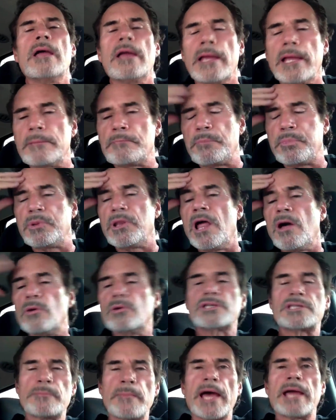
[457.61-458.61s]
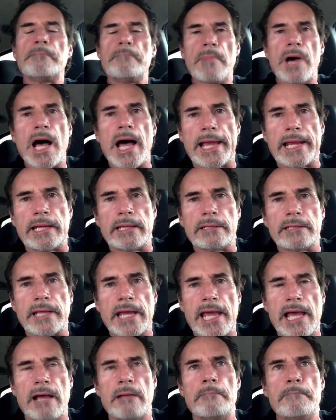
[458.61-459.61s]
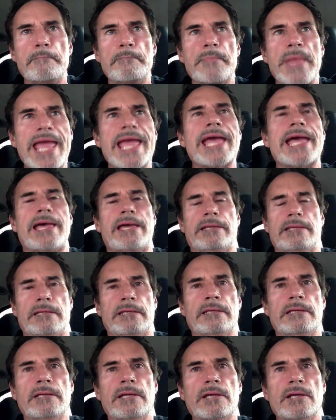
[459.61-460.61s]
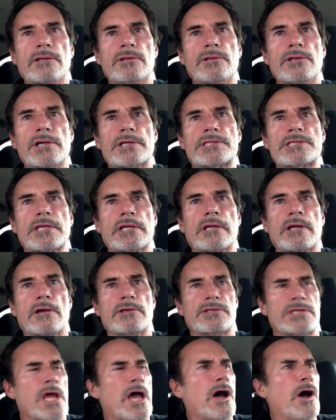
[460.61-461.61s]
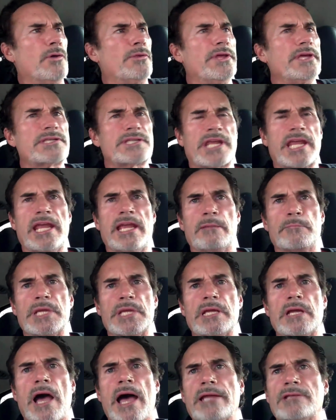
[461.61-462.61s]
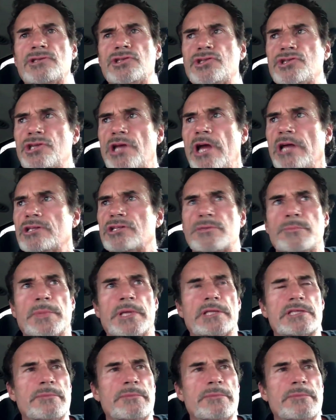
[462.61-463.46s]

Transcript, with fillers: it blows my mind how man looks and goes, oh, this can't be God's judgment.